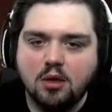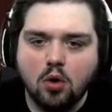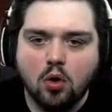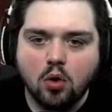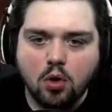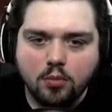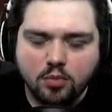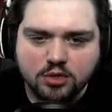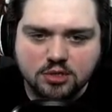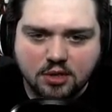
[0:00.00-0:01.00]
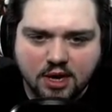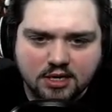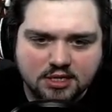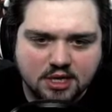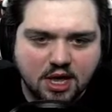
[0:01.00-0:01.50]
Oh, personal
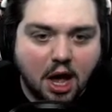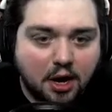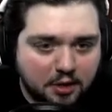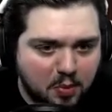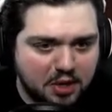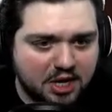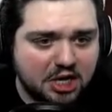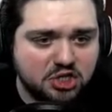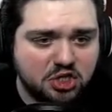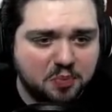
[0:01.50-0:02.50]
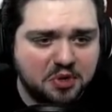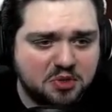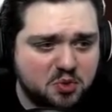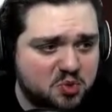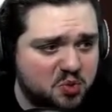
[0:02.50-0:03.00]
antipsychotic medication can be
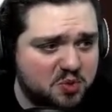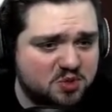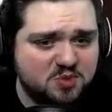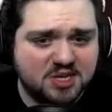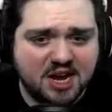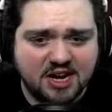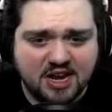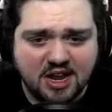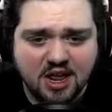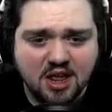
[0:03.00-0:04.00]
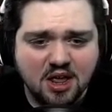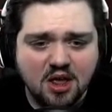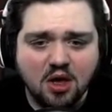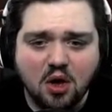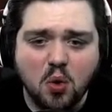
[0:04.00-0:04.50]
used to restore some sanity.
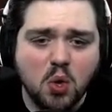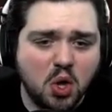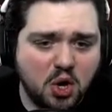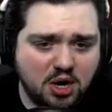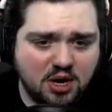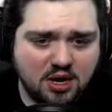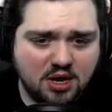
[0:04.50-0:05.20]
Oh, good.